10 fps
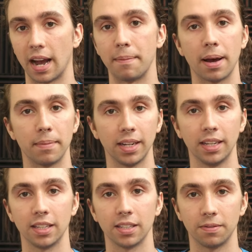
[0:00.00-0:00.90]
I'm not
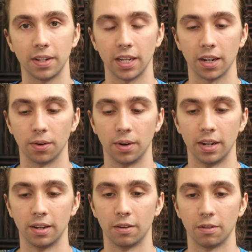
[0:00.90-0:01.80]
making this video
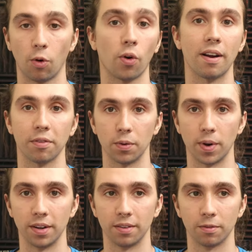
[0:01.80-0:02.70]
for
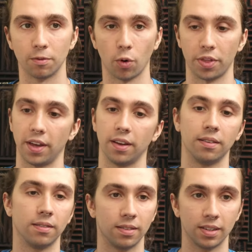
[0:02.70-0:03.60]
everyone, for the
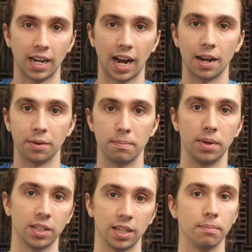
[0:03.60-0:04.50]
guy with a
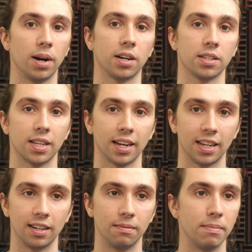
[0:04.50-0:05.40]
million bucks that
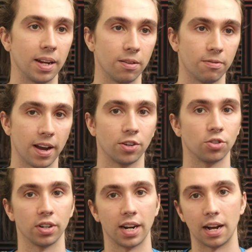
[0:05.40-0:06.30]
can
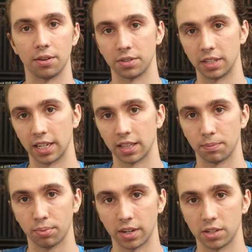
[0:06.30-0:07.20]
manufacture in-house and get the
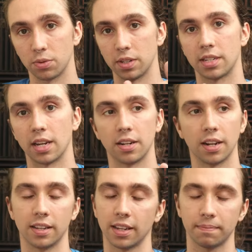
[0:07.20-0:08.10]
price squeezed down.
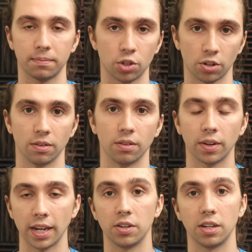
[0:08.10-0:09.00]
And sure,
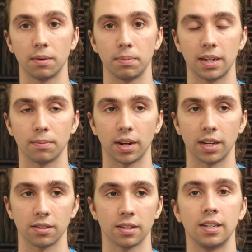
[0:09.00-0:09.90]
okay, you can compete on
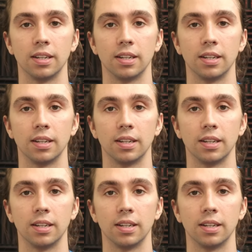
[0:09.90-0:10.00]
price.